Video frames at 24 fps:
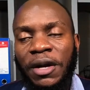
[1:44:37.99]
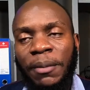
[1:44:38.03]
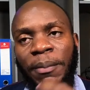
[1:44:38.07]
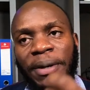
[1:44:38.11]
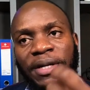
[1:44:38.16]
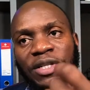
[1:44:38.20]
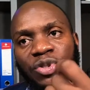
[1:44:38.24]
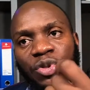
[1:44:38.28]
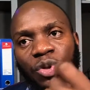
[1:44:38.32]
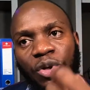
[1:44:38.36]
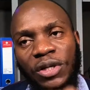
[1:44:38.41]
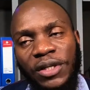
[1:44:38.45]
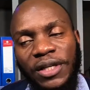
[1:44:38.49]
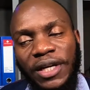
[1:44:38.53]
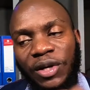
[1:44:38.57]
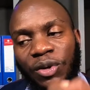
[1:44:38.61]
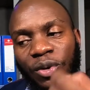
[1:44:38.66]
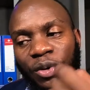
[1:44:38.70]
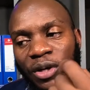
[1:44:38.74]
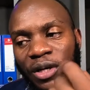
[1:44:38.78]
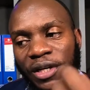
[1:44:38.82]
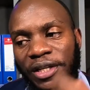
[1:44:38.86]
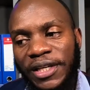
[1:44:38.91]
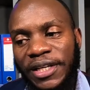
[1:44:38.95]
But salt can
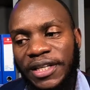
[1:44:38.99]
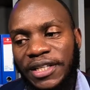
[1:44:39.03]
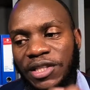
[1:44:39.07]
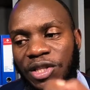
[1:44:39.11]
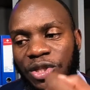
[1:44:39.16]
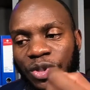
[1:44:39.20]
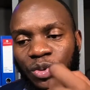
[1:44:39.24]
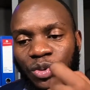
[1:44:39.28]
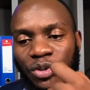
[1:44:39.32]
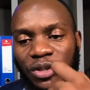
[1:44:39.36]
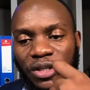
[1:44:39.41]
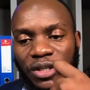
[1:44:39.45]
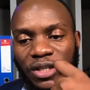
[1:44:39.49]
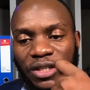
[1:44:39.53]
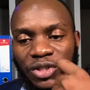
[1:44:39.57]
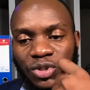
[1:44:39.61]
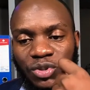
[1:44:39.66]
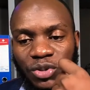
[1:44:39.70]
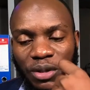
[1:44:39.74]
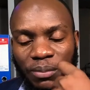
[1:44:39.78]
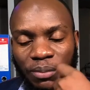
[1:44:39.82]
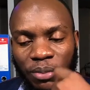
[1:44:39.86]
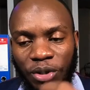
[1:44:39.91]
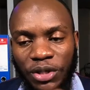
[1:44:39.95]
only get through
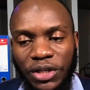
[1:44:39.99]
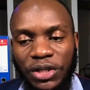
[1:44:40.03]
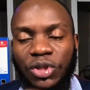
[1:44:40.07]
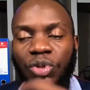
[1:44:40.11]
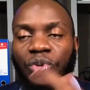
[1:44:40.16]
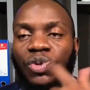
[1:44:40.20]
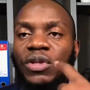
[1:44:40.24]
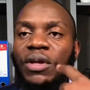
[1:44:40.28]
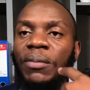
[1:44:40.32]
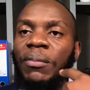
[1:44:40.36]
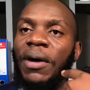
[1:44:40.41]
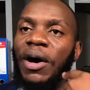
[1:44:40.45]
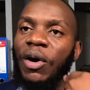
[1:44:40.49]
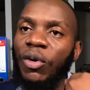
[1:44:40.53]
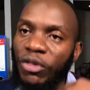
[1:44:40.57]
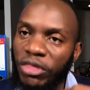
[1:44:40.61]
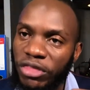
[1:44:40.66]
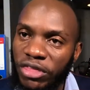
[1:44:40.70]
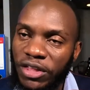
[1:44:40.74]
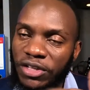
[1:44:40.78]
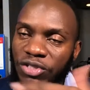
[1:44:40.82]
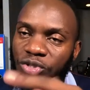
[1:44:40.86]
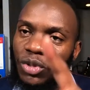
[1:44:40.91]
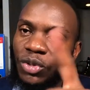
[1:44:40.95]
into the body through the mouth.